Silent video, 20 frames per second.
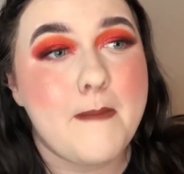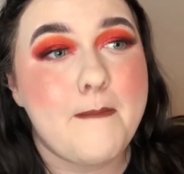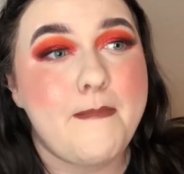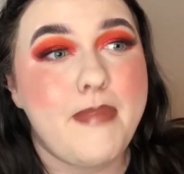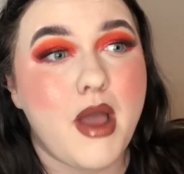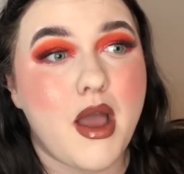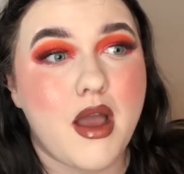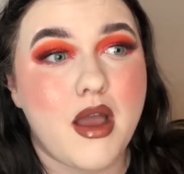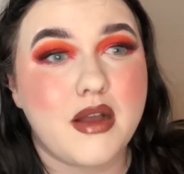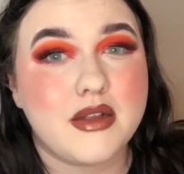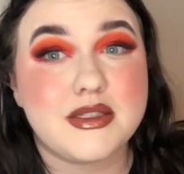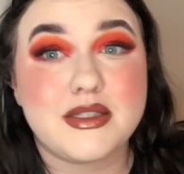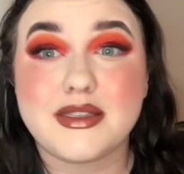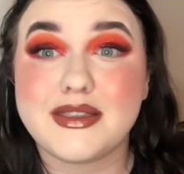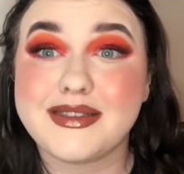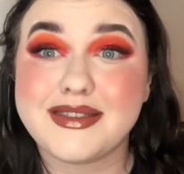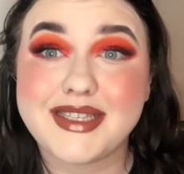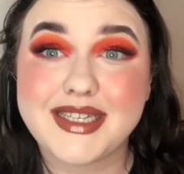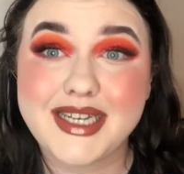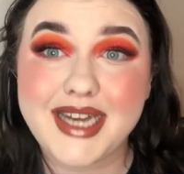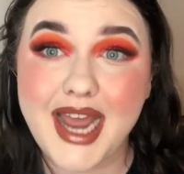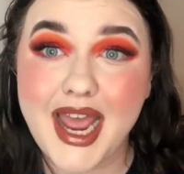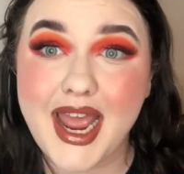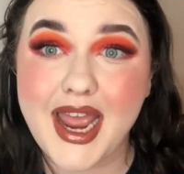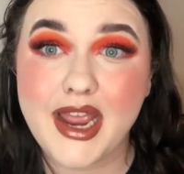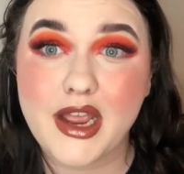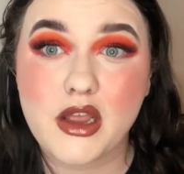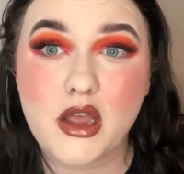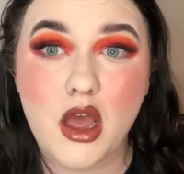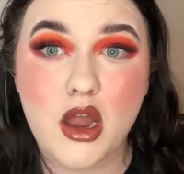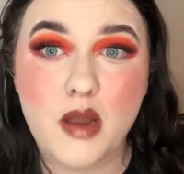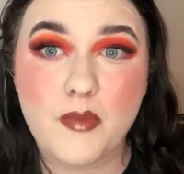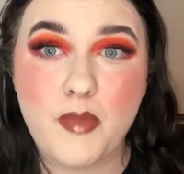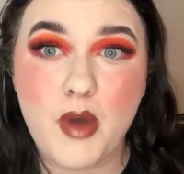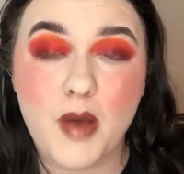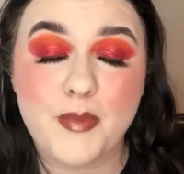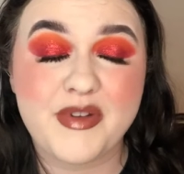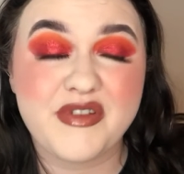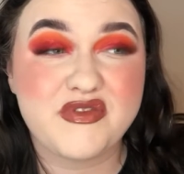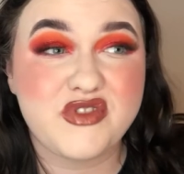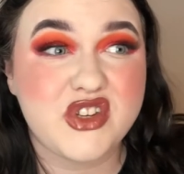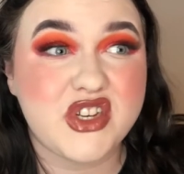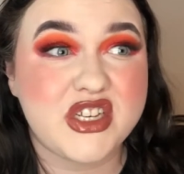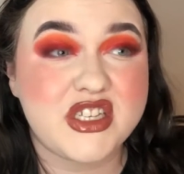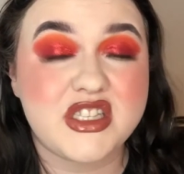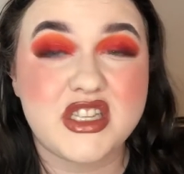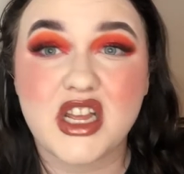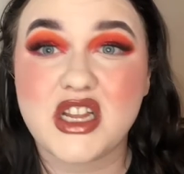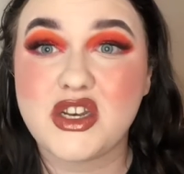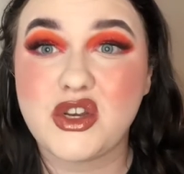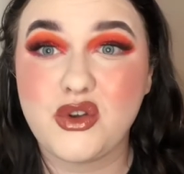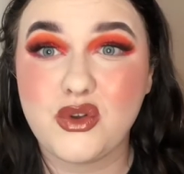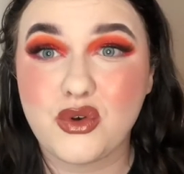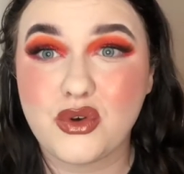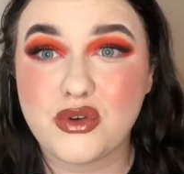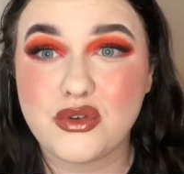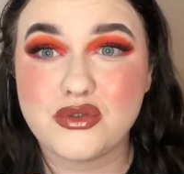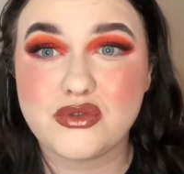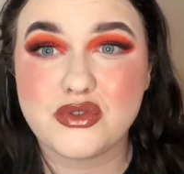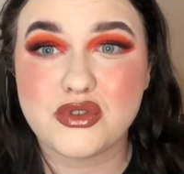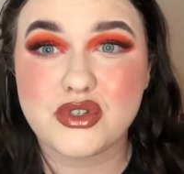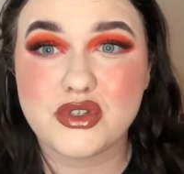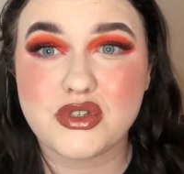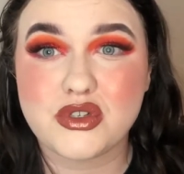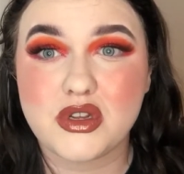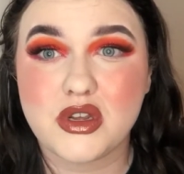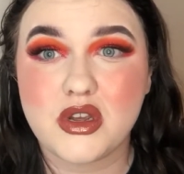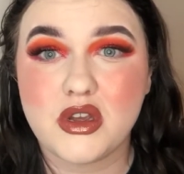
But today Colourpop have just launched,